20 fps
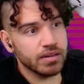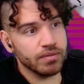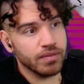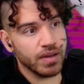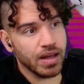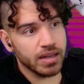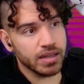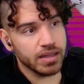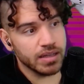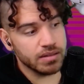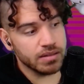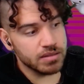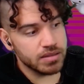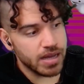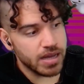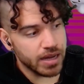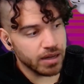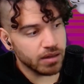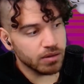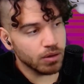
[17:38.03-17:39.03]
Valley
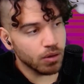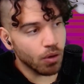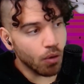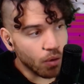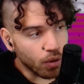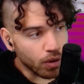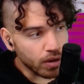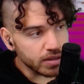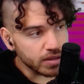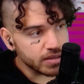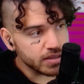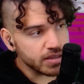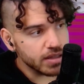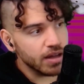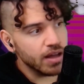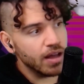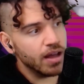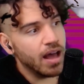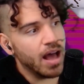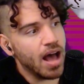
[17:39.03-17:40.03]
tech lords
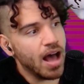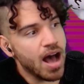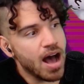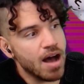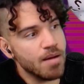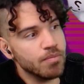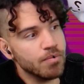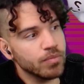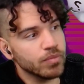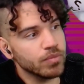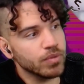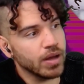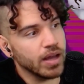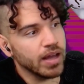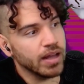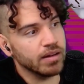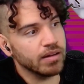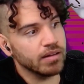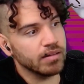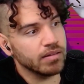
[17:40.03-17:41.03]

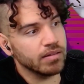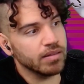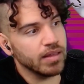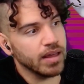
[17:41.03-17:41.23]
and